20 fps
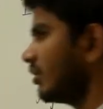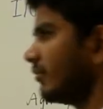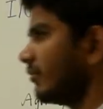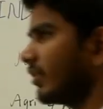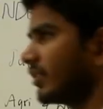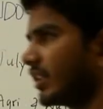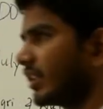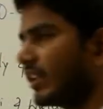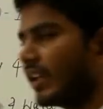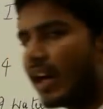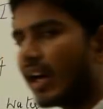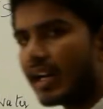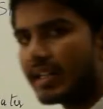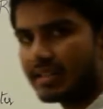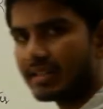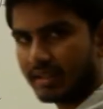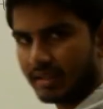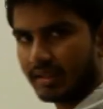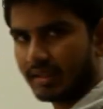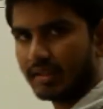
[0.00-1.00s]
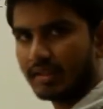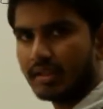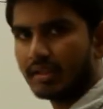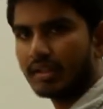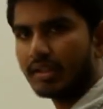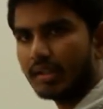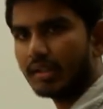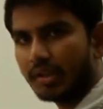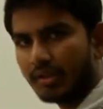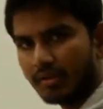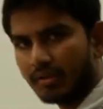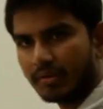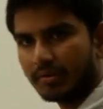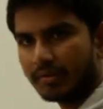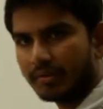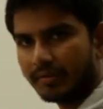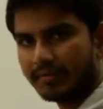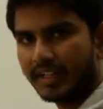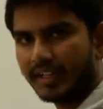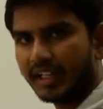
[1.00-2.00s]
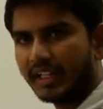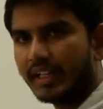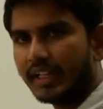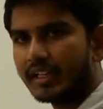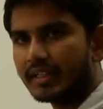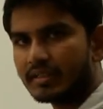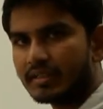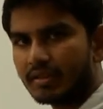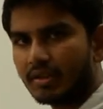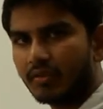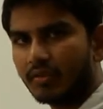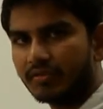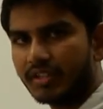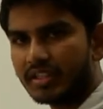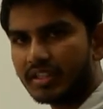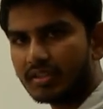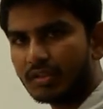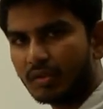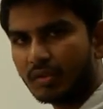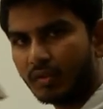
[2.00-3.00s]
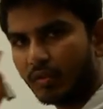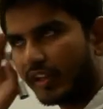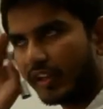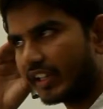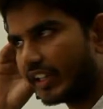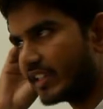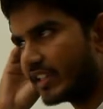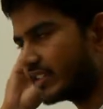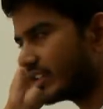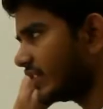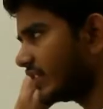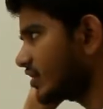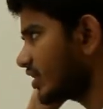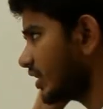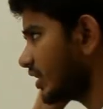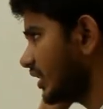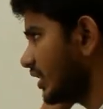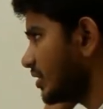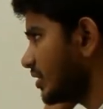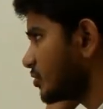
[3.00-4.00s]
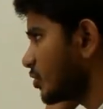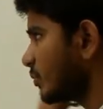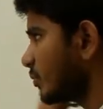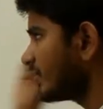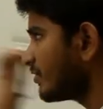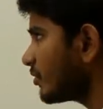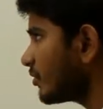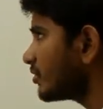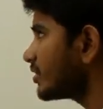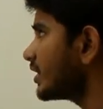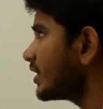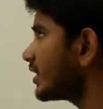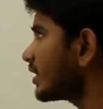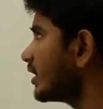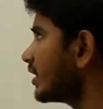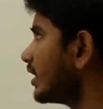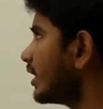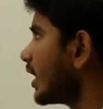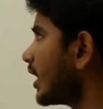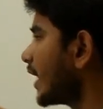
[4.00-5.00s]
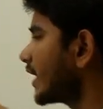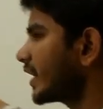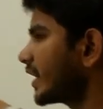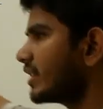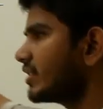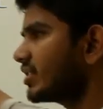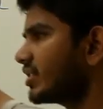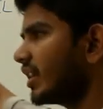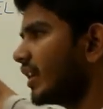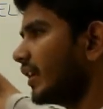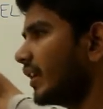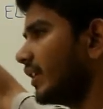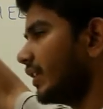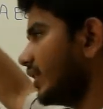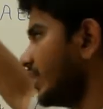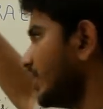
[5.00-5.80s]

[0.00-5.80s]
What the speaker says: for the last 50 years of this 20th century. So before that, I can say